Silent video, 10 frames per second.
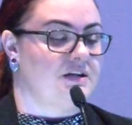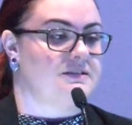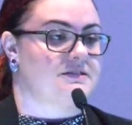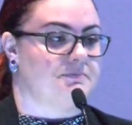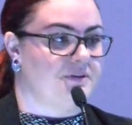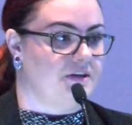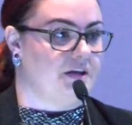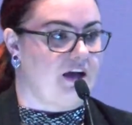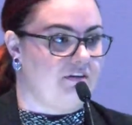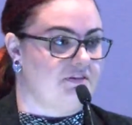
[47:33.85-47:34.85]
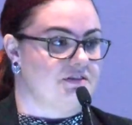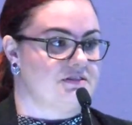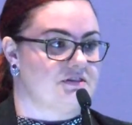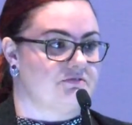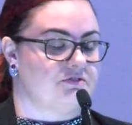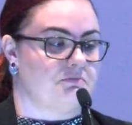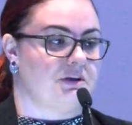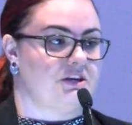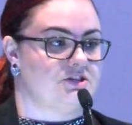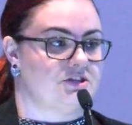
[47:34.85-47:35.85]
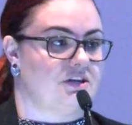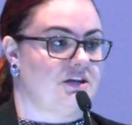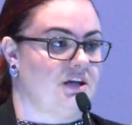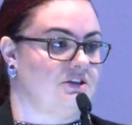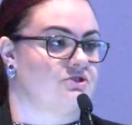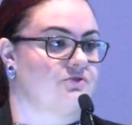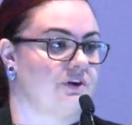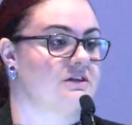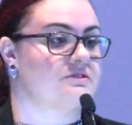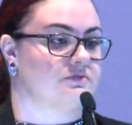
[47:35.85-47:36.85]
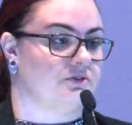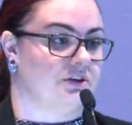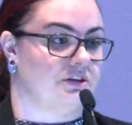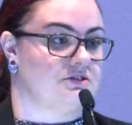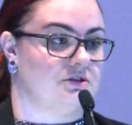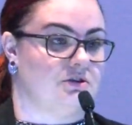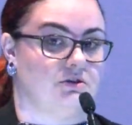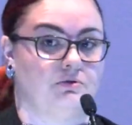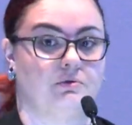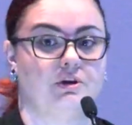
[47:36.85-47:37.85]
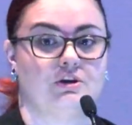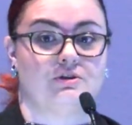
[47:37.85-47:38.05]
It's having this information and transferring it to you